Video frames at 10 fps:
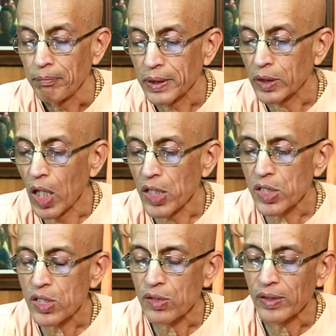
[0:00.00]

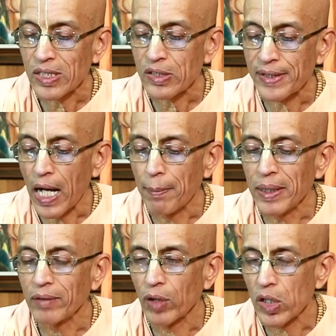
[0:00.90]
Because this
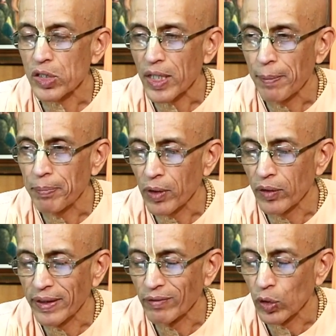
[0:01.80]
Nabhi was a
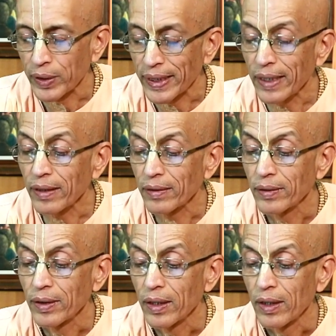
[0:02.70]
pure
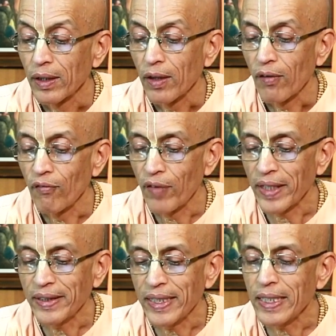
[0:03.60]
devotee,
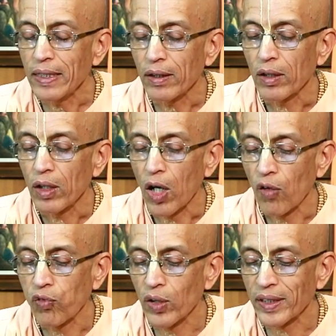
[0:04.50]
when he
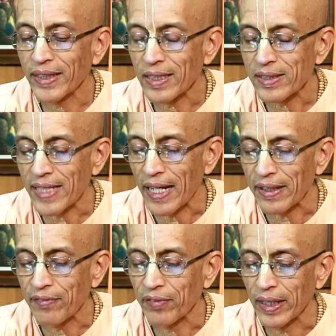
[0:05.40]
offered that
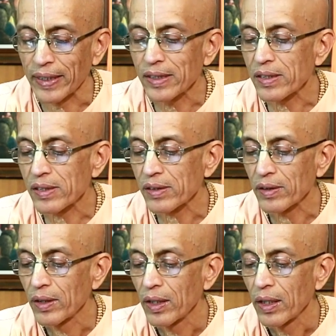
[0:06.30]
sacrifice,